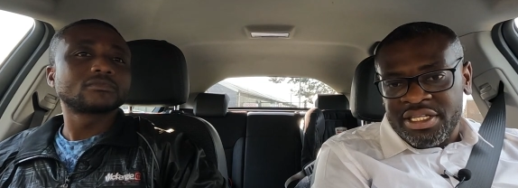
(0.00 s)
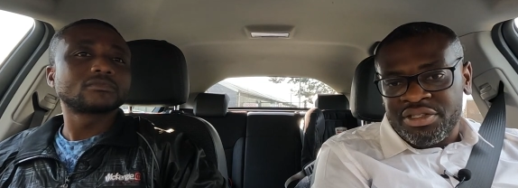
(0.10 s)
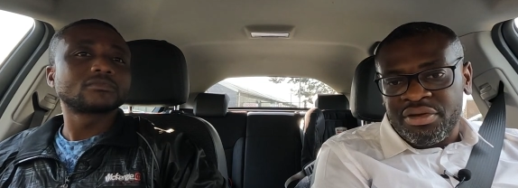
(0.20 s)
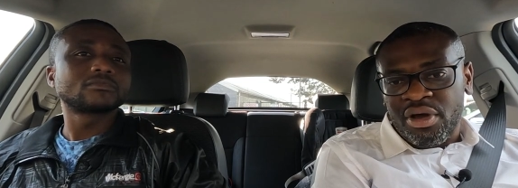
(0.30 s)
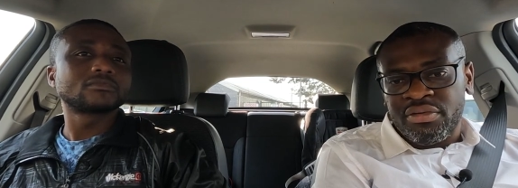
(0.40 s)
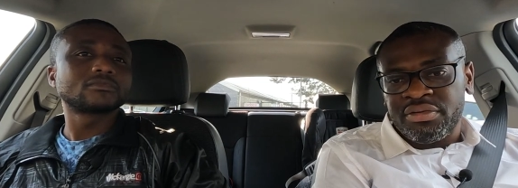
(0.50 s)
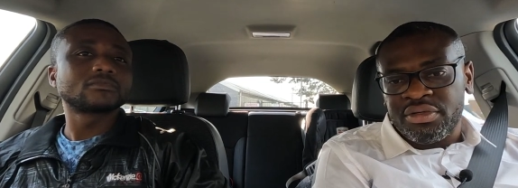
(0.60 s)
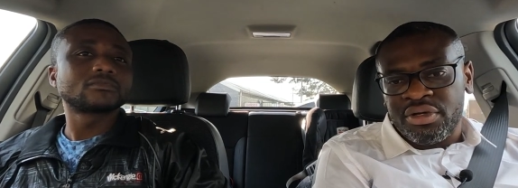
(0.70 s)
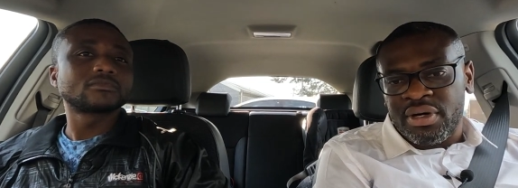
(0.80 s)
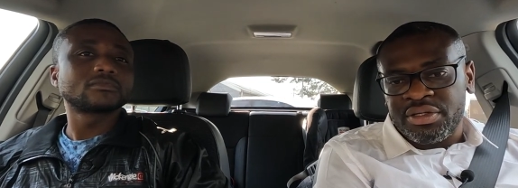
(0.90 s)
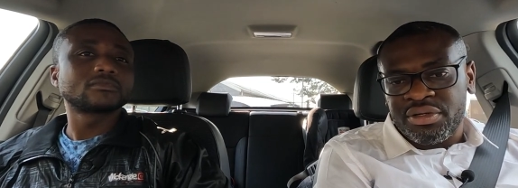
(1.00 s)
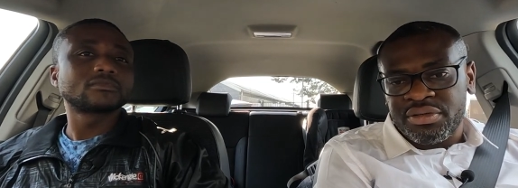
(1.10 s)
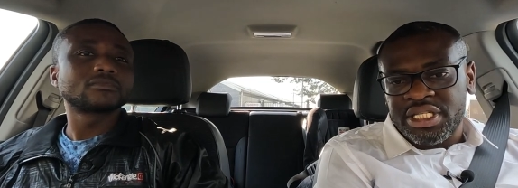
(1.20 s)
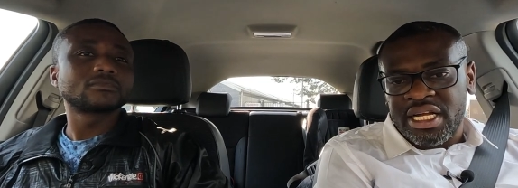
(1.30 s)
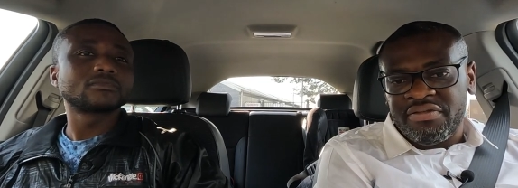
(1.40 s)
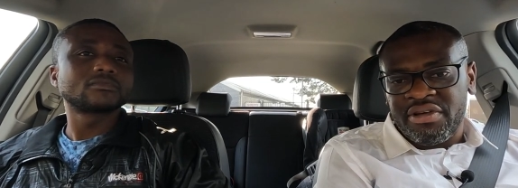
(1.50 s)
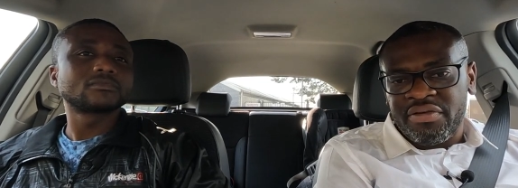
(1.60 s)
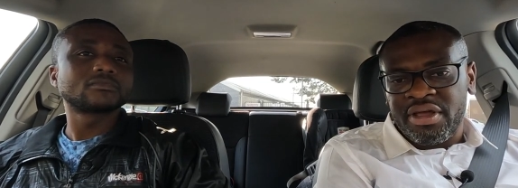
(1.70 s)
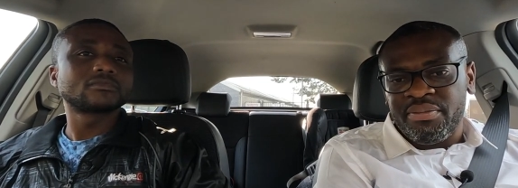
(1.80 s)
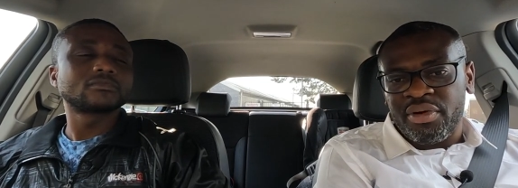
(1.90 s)
Speaker 1: as you know, those are the
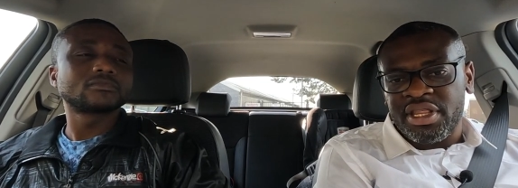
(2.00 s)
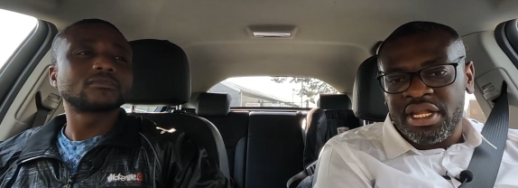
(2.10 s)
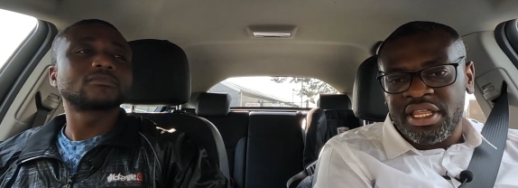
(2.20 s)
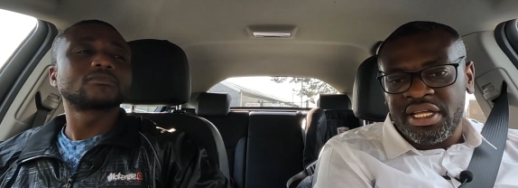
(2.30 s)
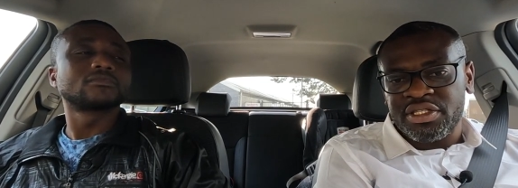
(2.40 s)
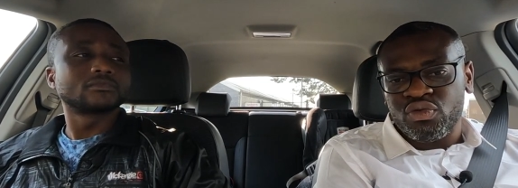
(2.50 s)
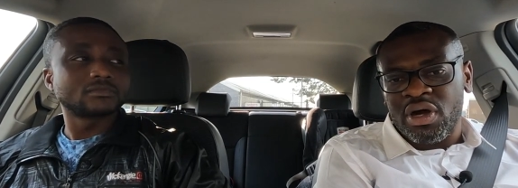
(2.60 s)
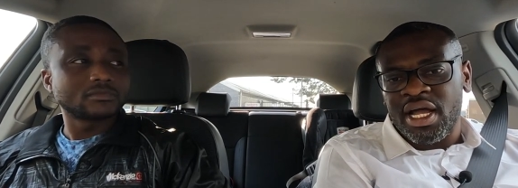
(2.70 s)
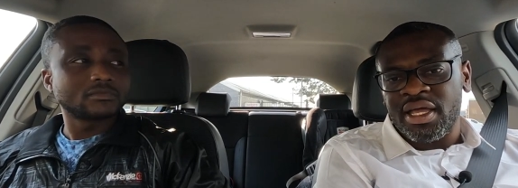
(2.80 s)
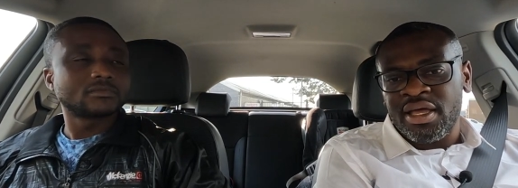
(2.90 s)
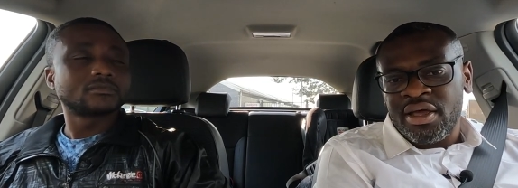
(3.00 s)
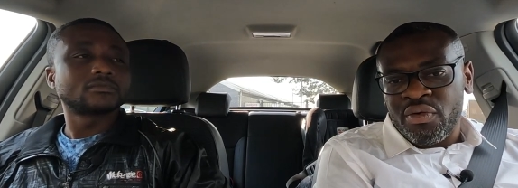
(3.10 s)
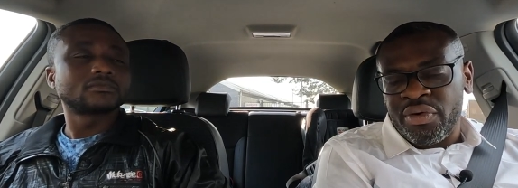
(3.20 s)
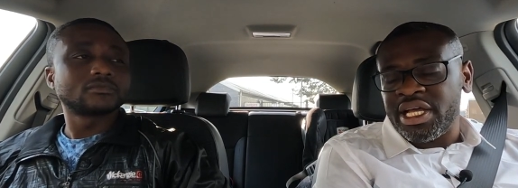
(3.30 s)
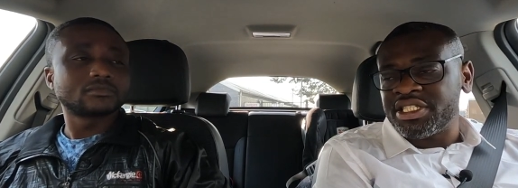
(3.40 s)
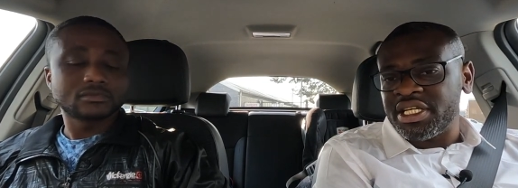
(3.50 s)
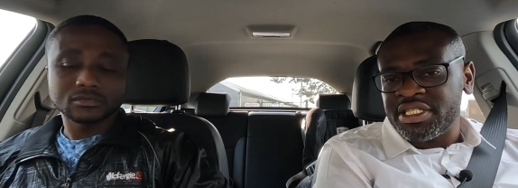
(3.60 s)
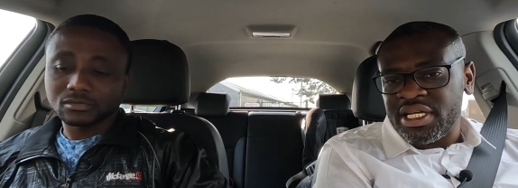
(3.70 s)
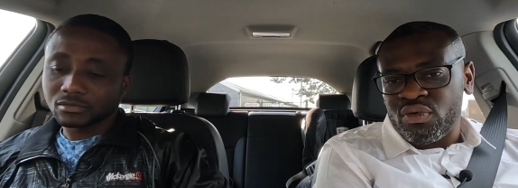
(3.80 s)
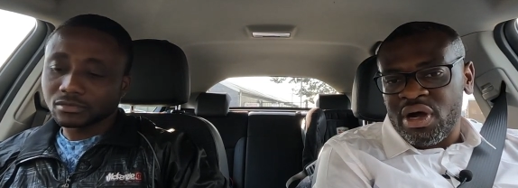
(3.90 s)
very important things why we
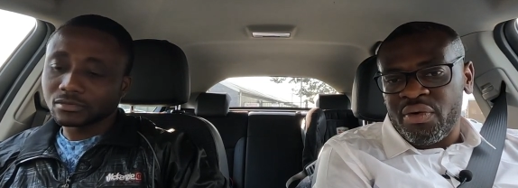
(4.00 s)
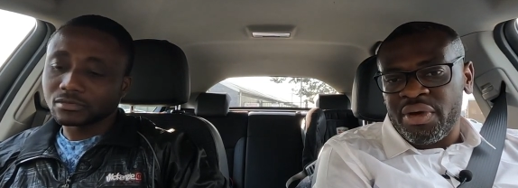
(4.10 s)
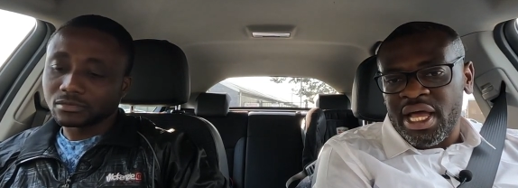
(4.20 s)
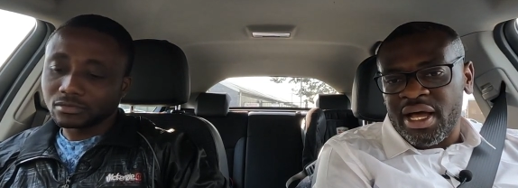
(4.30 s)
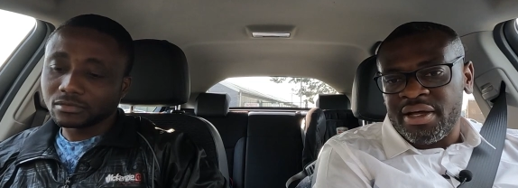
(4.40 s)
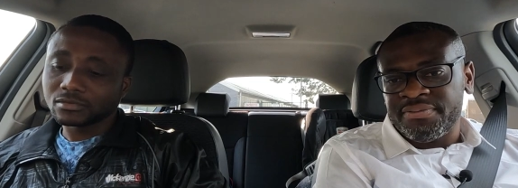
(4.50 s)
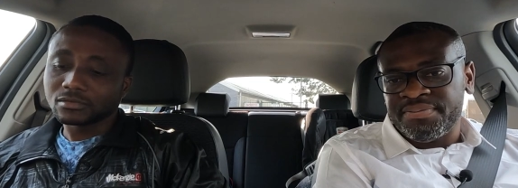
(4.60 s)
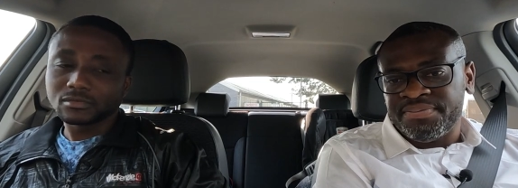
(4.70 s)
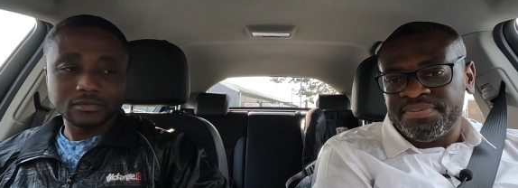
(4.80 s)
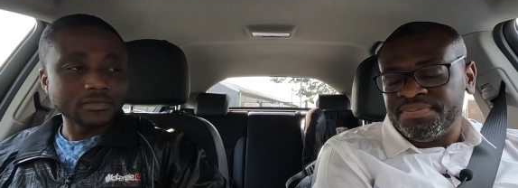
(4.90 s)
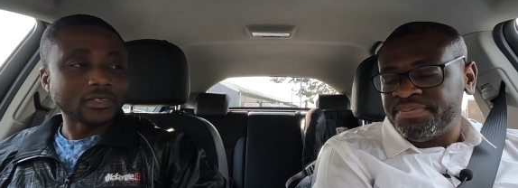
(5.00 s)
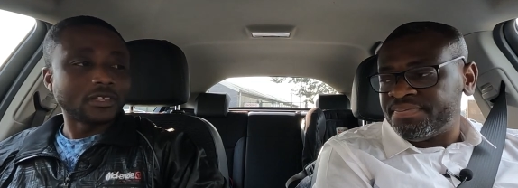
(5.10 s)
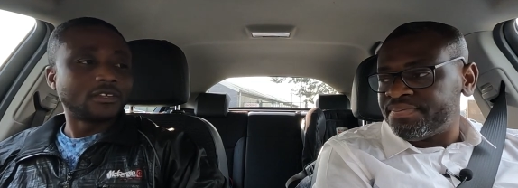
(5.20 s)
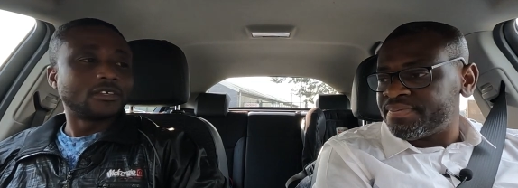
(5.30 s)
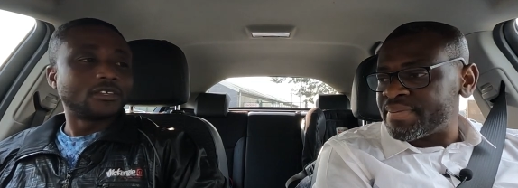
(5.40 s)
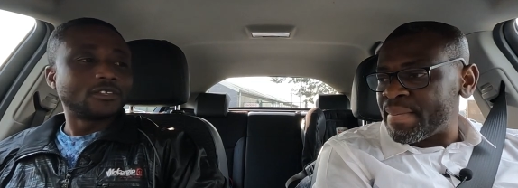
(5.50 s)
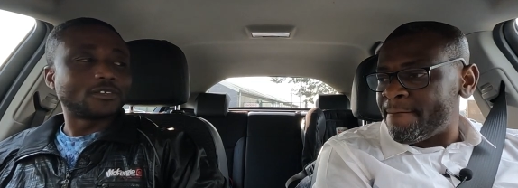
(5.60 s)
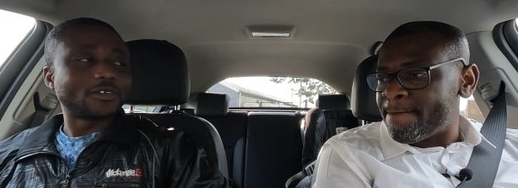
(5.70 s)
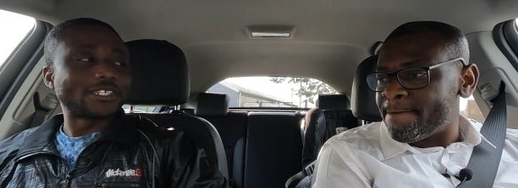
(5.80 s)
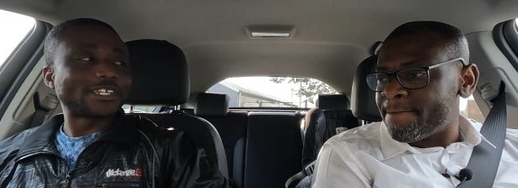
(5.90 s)
exist and why we are.
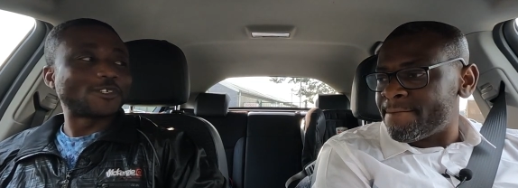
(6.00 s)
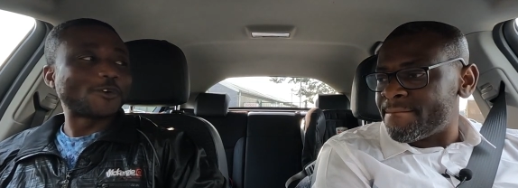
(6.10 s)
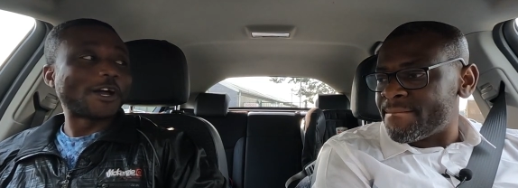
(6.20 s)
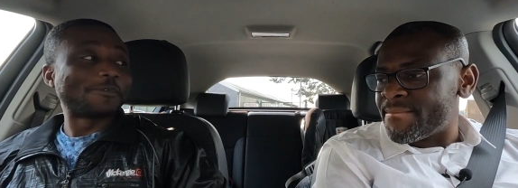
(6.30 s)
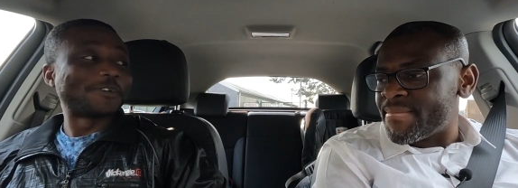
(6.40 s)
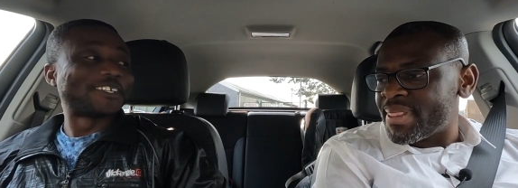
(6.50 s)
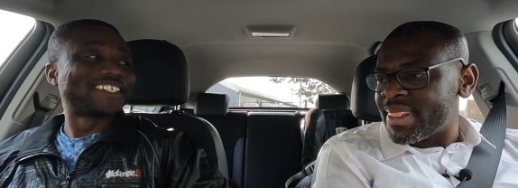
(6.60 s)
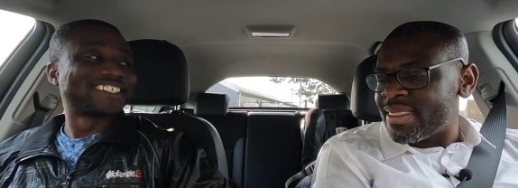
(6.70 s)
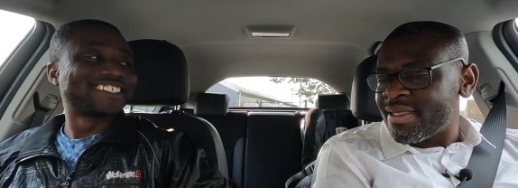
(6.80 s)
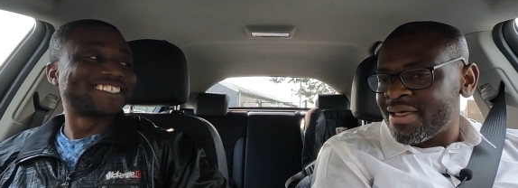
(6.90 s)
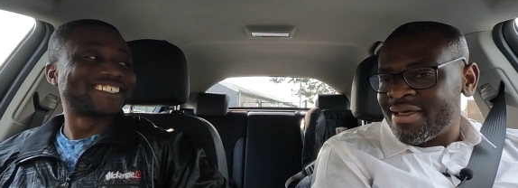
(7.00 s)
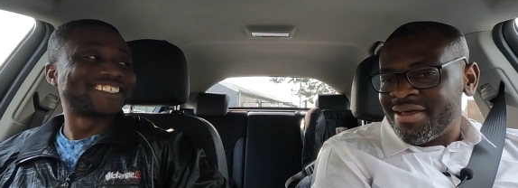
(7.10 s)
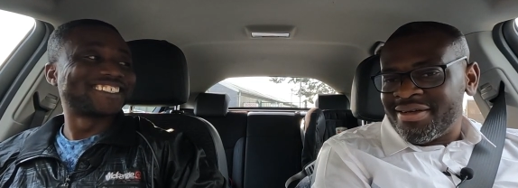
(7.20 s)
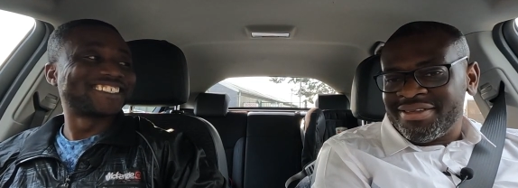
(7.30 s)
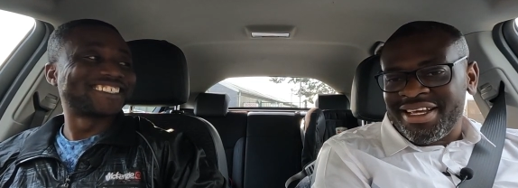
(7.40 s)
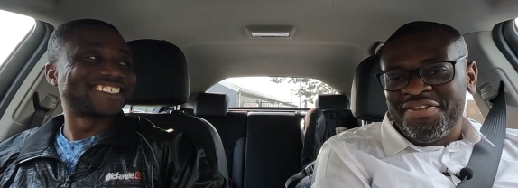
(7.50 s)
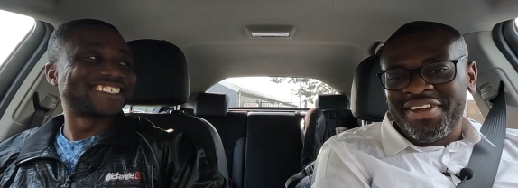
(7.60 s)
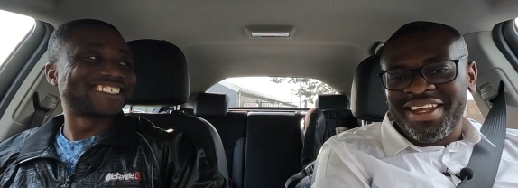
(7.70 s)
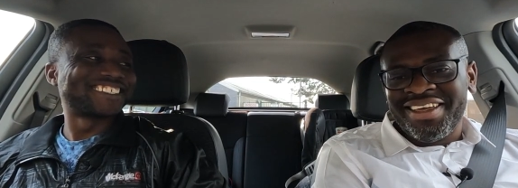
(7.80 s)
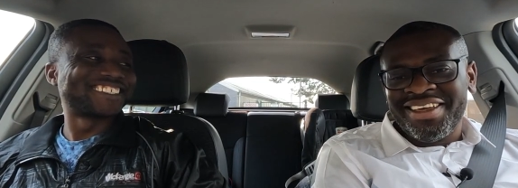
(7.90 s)
Speaker 2: So is it doable?
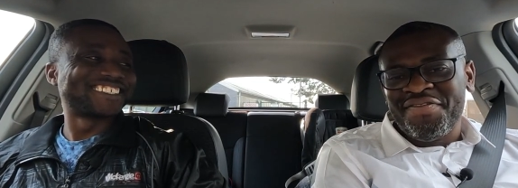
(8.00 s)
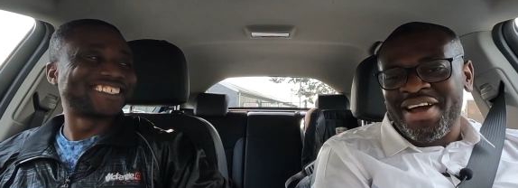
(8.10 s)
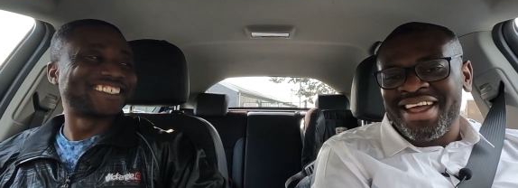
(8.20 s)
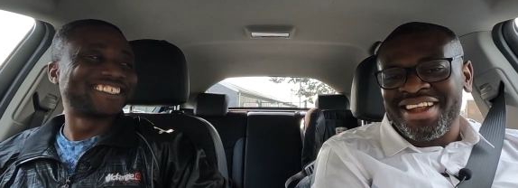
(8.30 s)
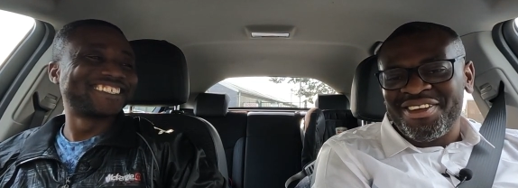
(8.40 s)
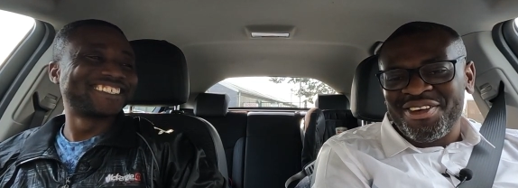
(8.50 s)
Speaker 1: definitely if i can